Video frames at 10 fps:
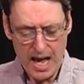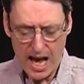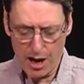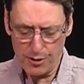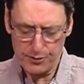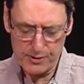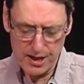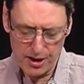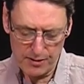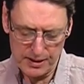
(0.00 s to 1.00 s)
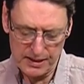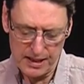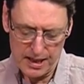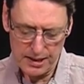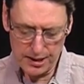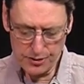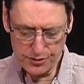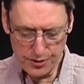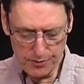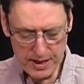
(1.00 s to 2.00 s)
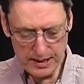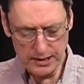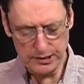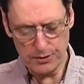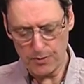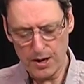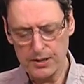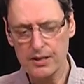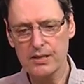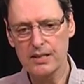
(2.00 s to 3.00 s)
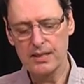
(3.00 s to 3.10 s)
How 3 heron touch their wings to water,